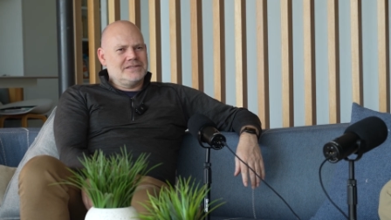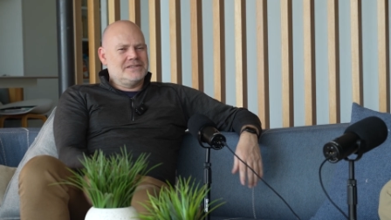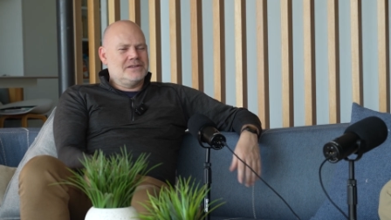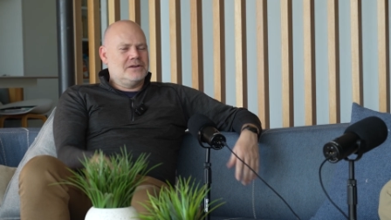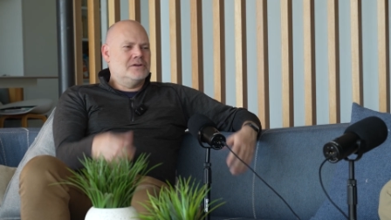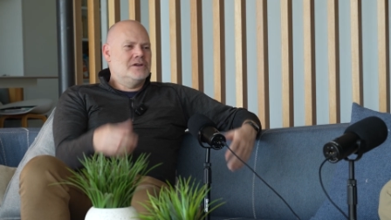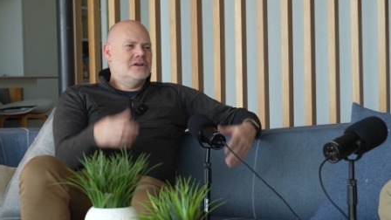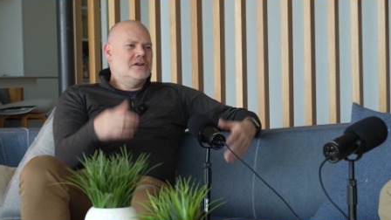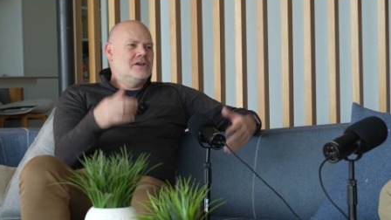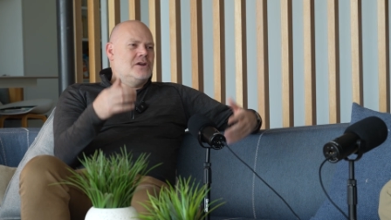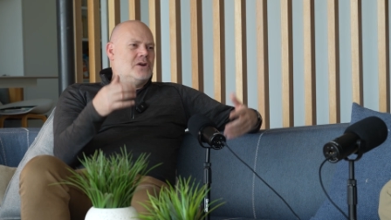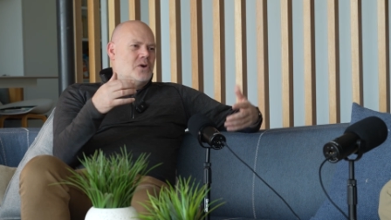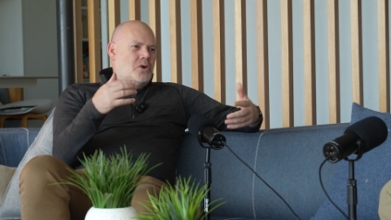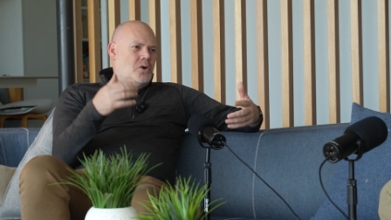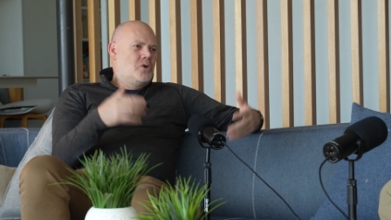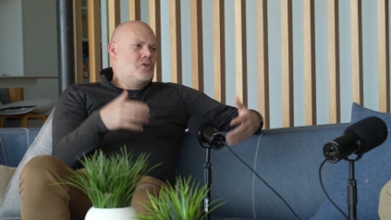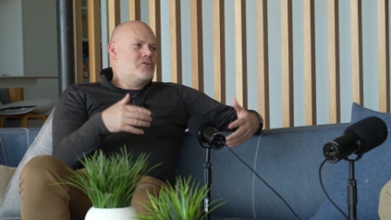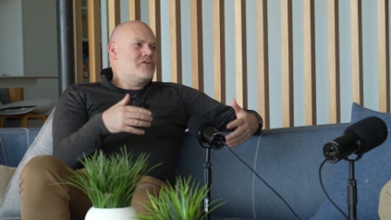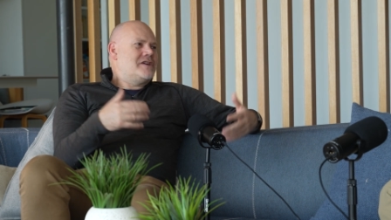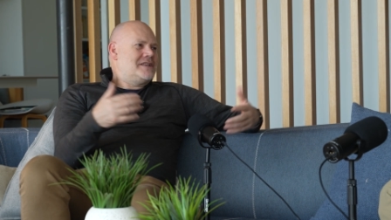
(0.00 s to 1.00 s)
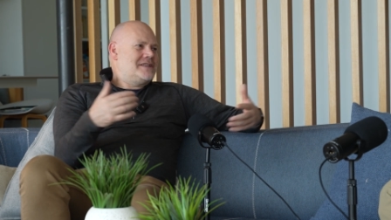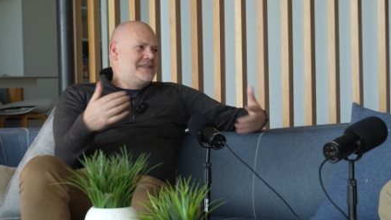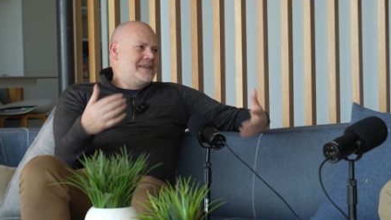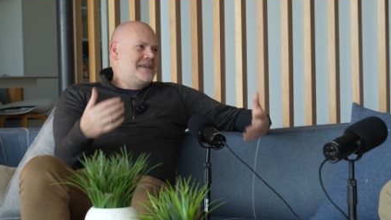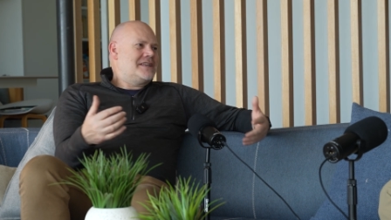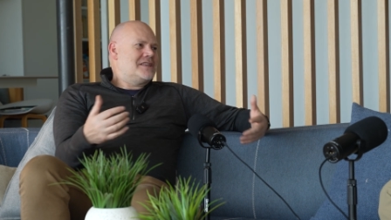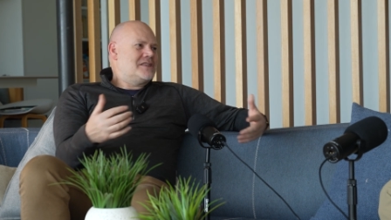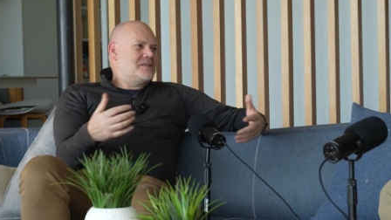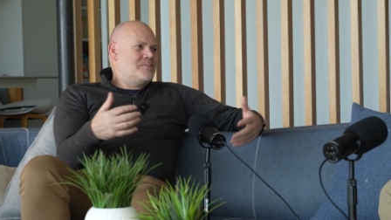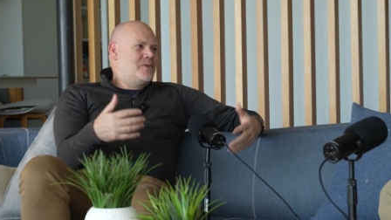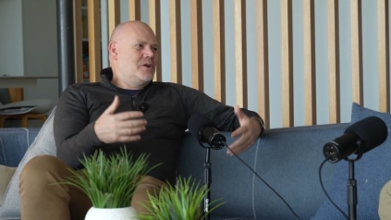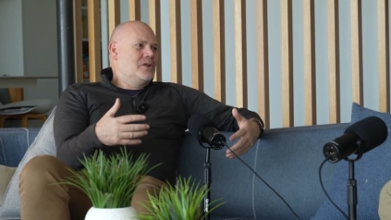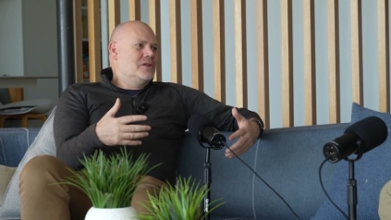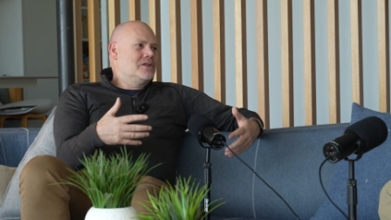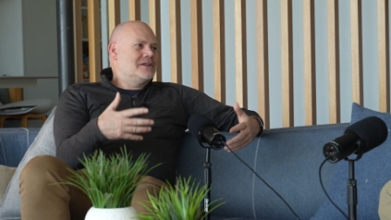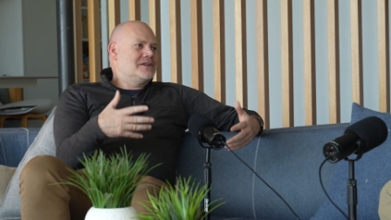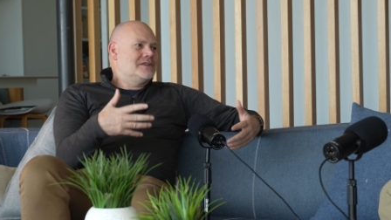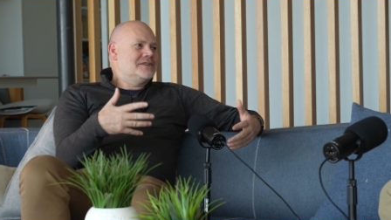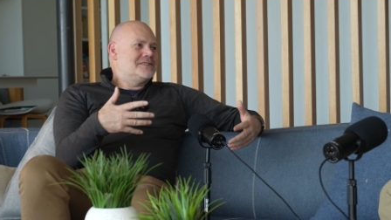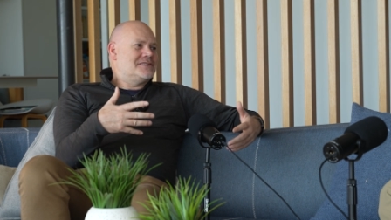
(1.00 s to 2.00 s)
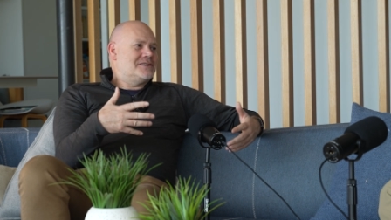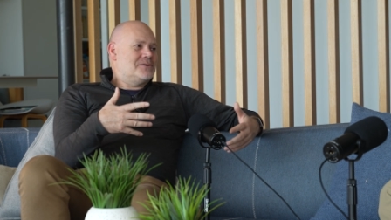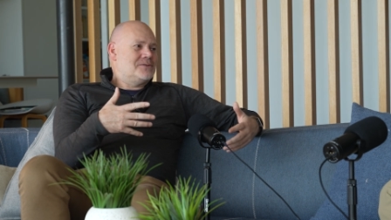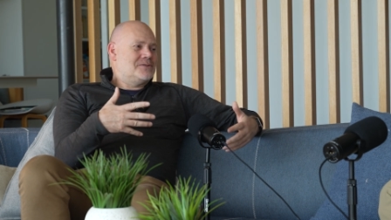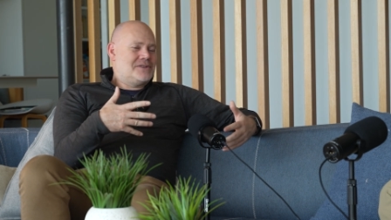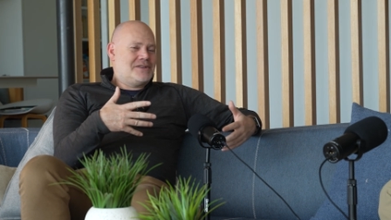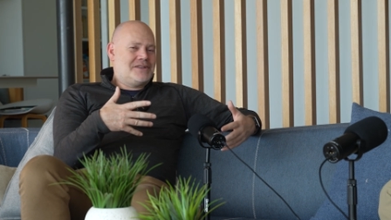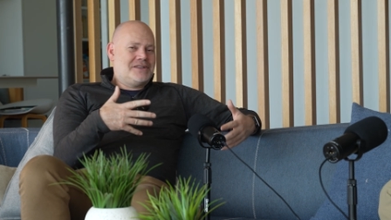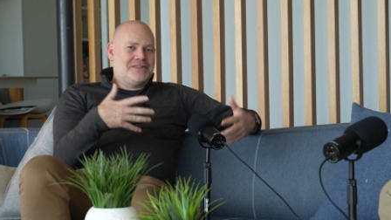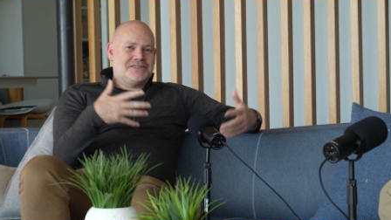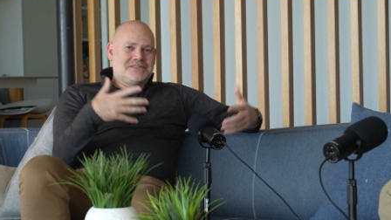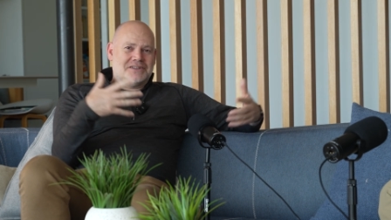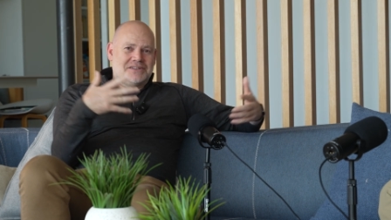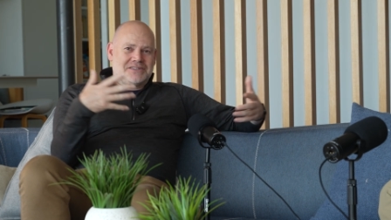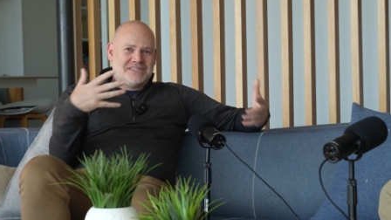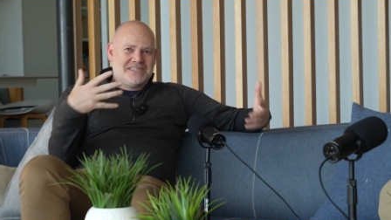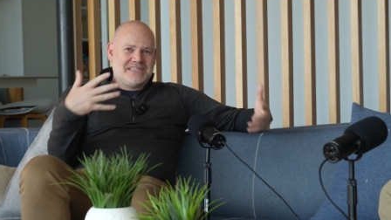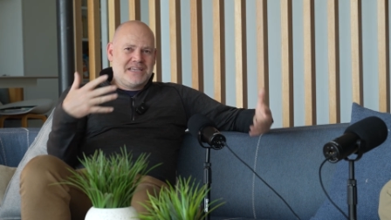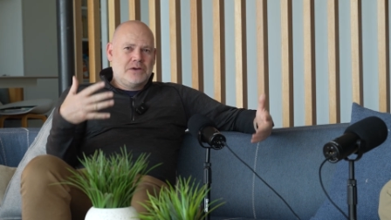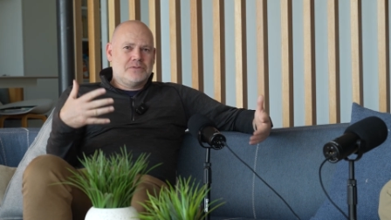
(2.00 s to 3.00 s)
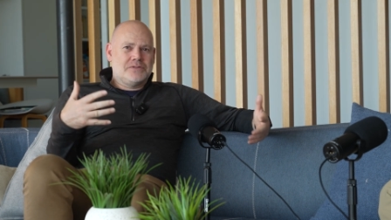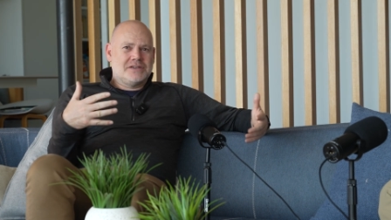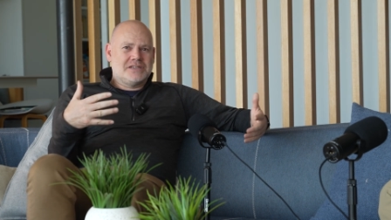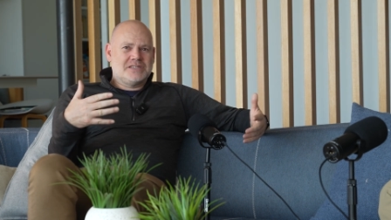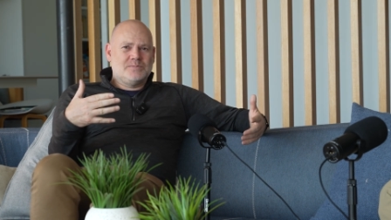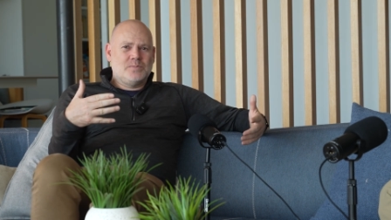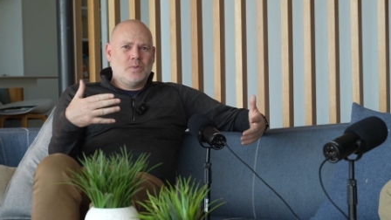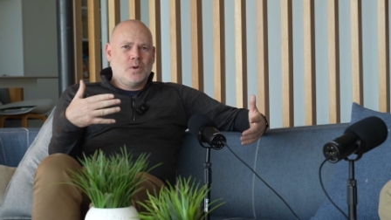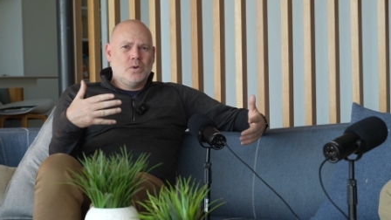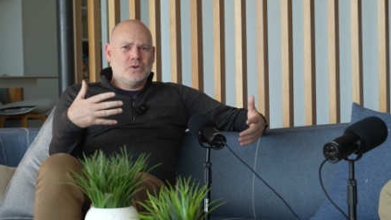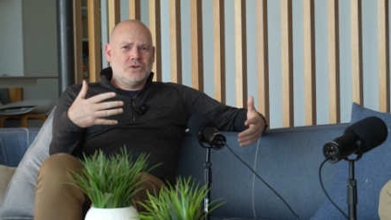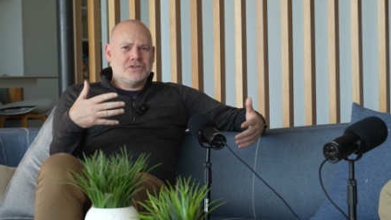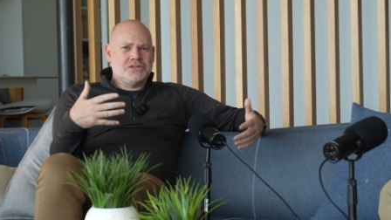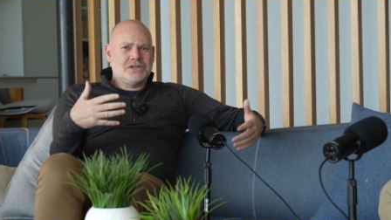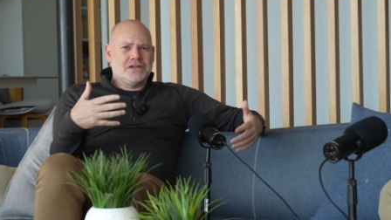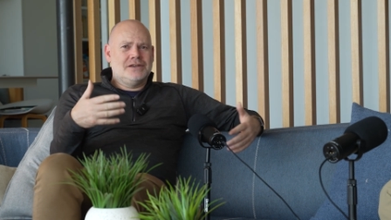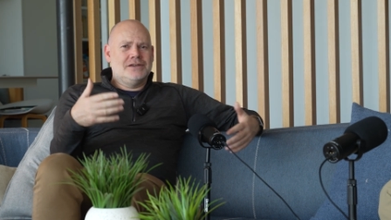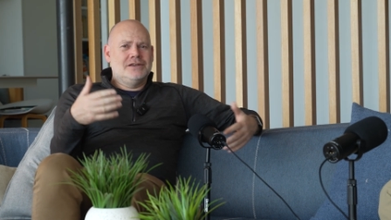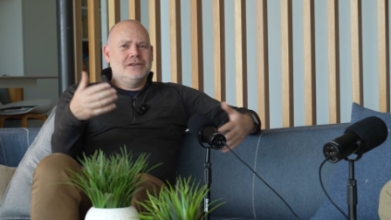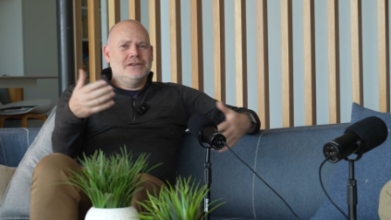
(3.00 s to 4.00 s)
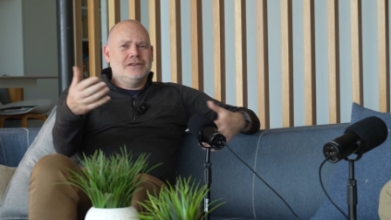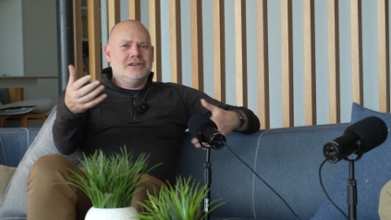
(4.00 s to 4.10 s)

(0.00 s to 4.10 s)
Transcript: So orientating the building so that it's got south exposure